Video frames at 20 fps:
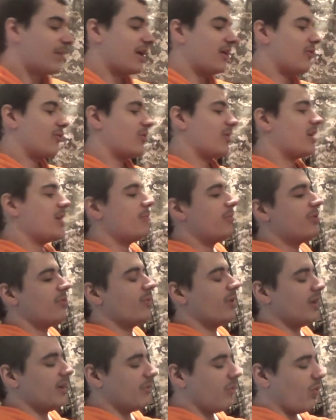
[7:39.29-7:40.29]
bit that will keep you
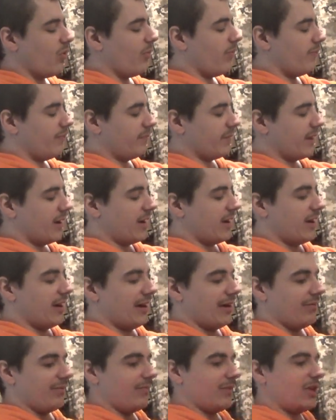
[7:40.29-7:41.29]
really warm.
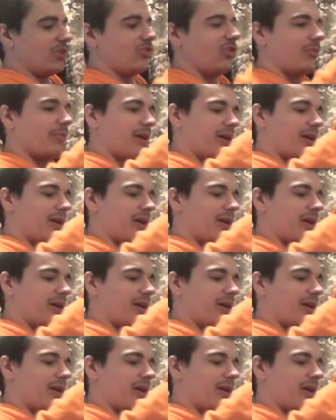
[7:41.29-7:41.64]
Um, the top